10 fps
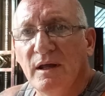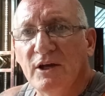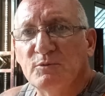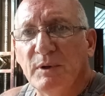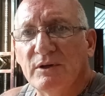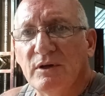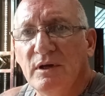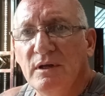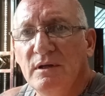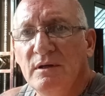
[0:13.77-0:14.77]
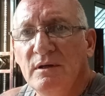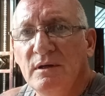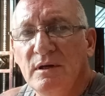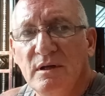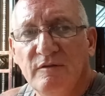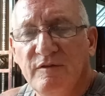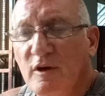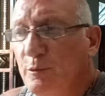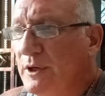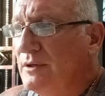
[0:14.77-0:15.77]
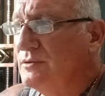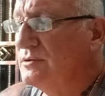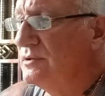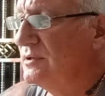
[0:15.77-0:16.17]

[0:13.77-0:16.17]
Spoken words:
expat in the Philippines,